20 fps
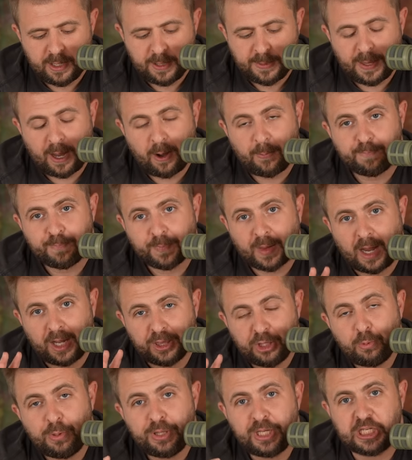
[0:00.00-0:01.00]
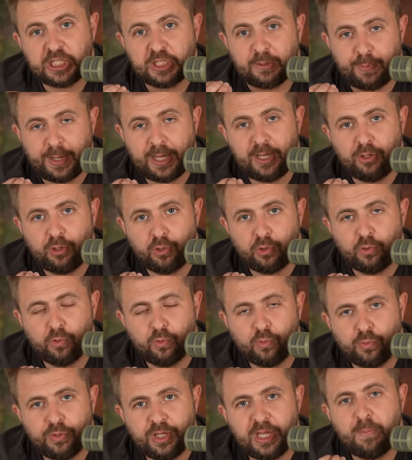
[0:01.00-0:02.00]
Now, I do want to explain to
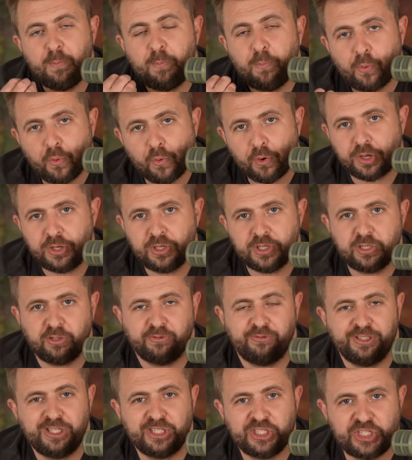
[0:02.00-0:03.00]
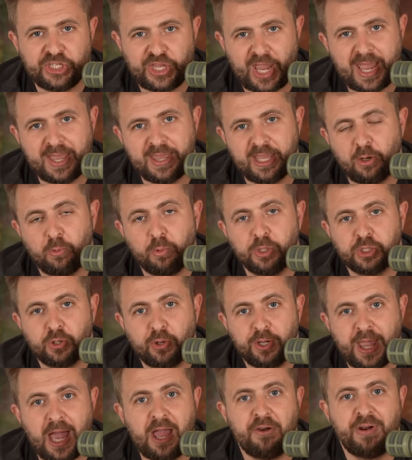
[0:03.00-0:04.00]
you the importance of understanding what's
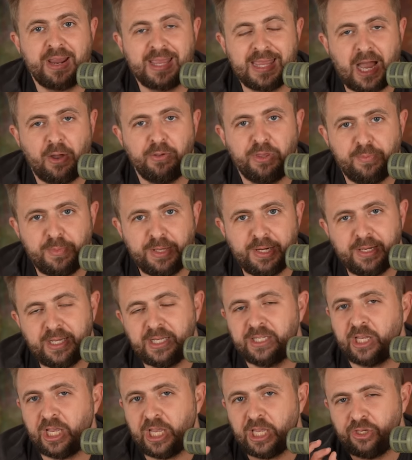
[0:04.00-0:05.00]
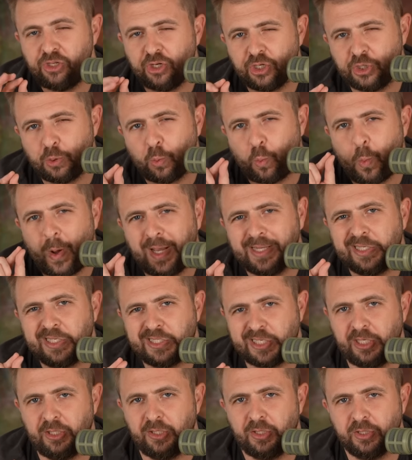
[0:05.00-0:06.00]
going on right now in the Middle East in just one
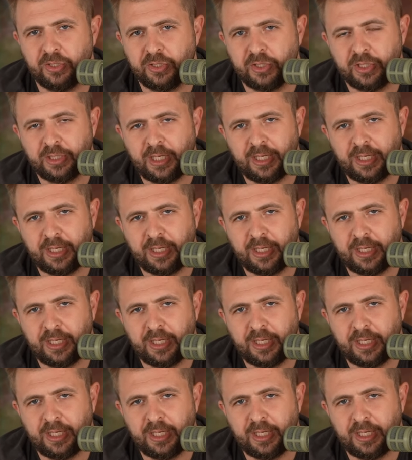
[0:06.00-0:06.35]
sentence.